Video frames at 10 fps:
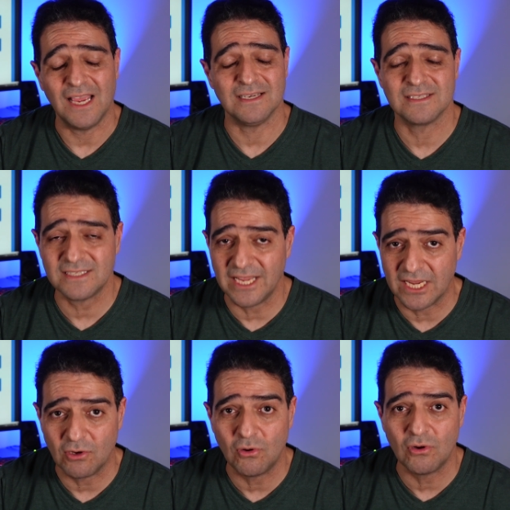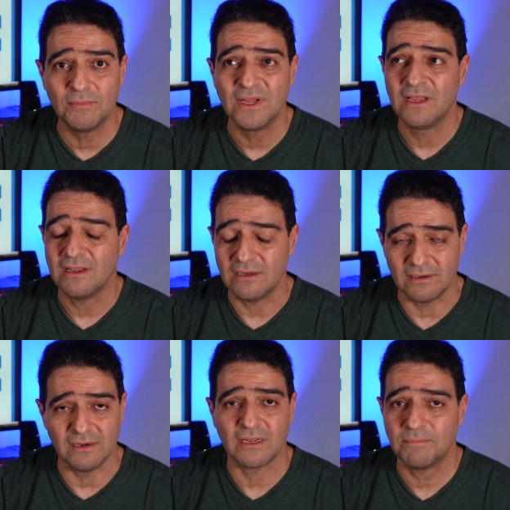and staying home
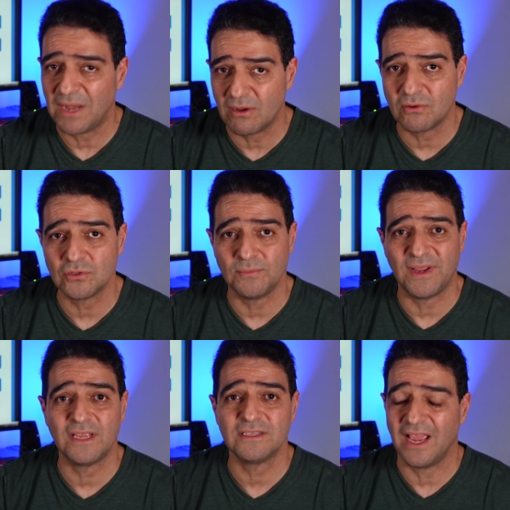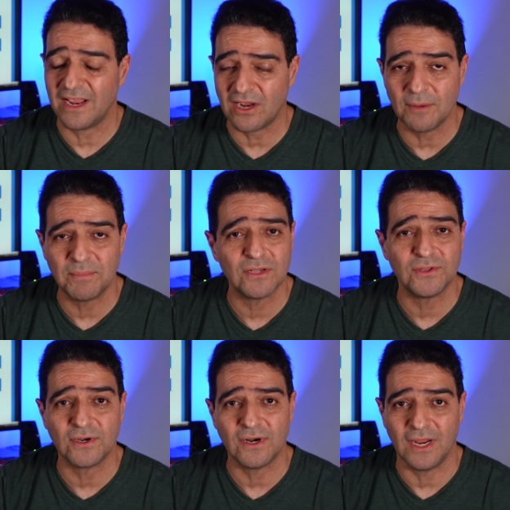learning Power Automate, AI
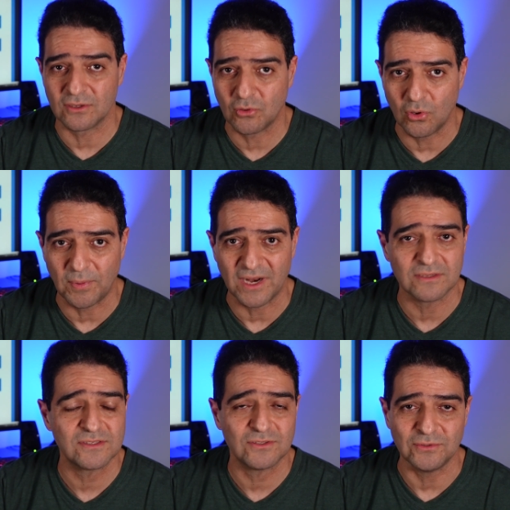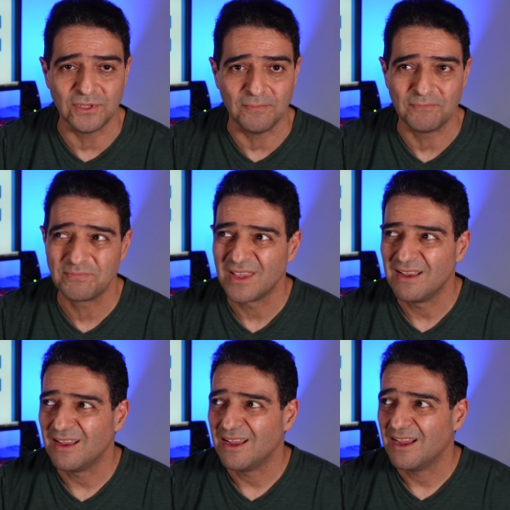Builder, and Copilot Studio.
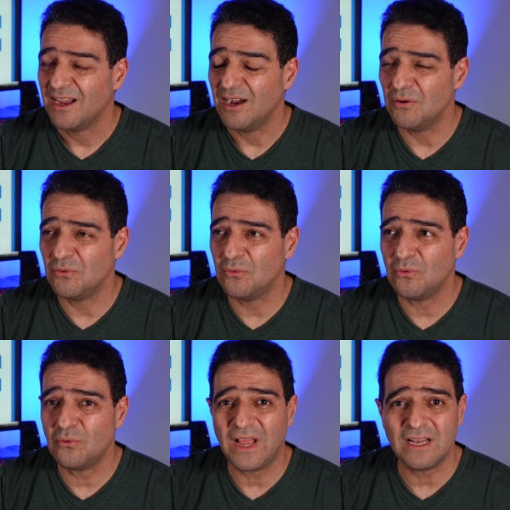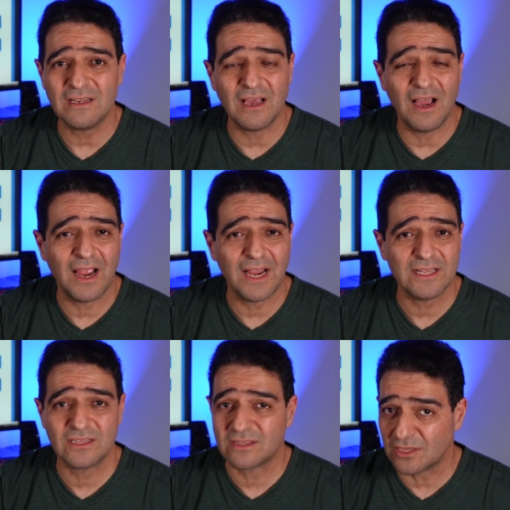Well,
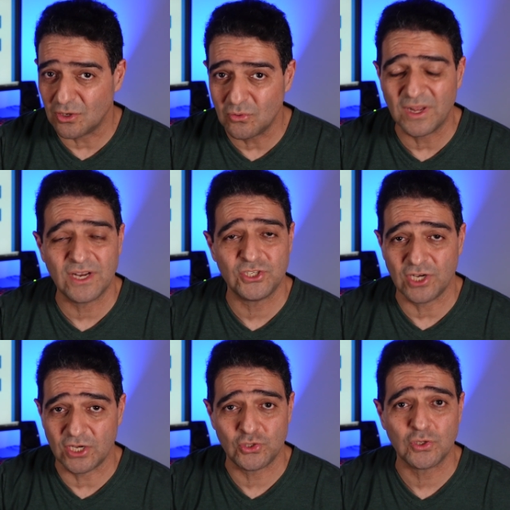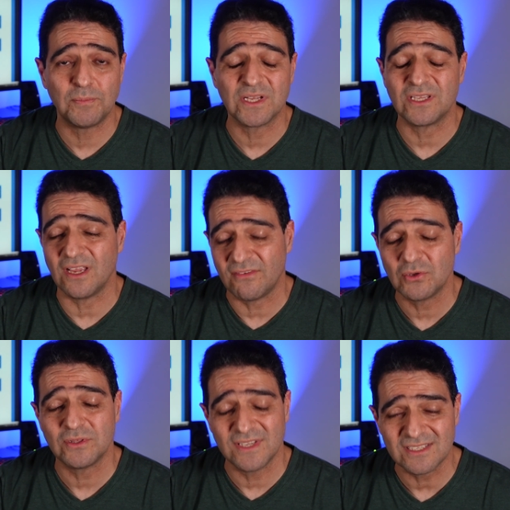I don't want to judge you, but if
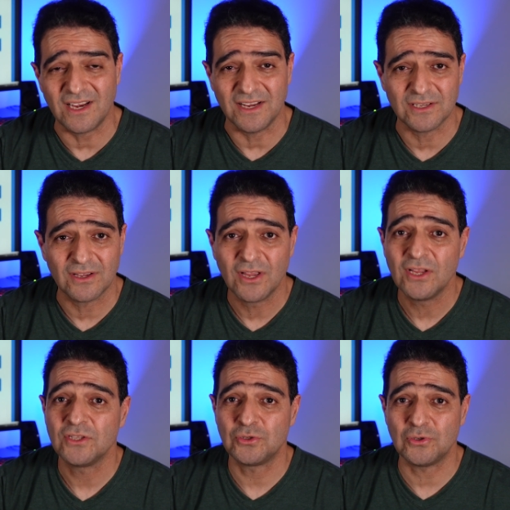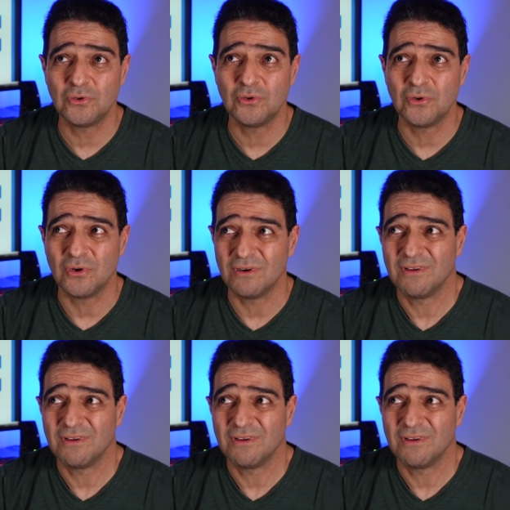you decide to